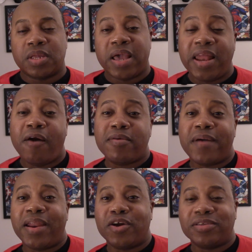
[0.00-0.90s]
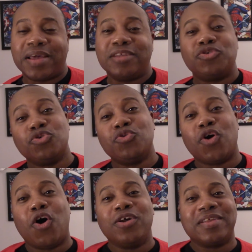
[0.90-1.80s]
Hello, everybody. Good day to you
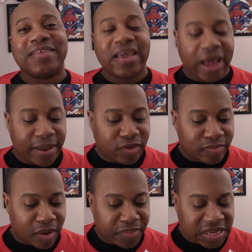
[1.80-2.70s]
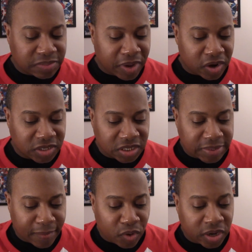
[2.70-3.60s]
all. Today, I am talking about Peacemaker, season
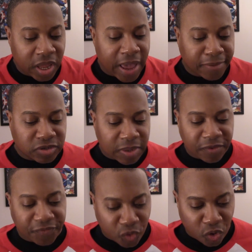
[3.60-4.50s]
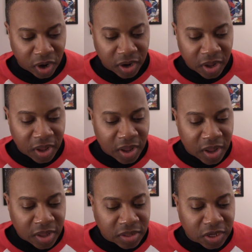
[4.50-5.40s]
number one, episode number four,
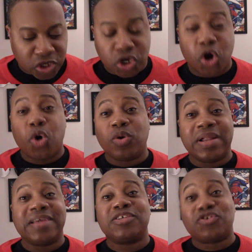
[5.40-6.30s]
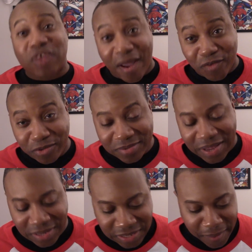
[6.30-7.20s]
"The Choad Less Travel."
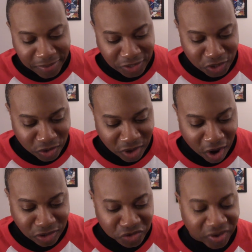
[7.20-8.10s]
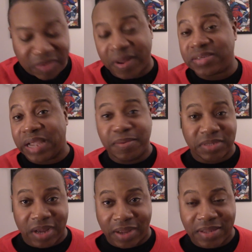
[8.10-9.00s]
And this episode also directed by
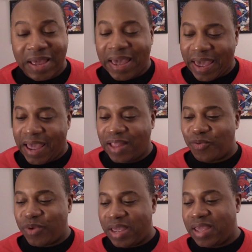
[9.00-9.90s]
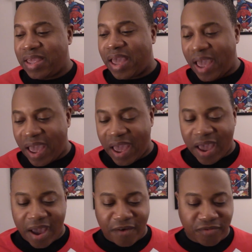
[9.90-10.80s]
James Gunn. And we
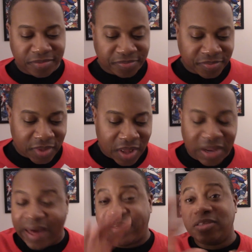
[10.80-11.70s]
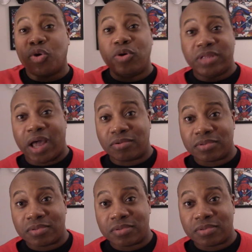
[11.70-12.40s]
have a lot of things going down.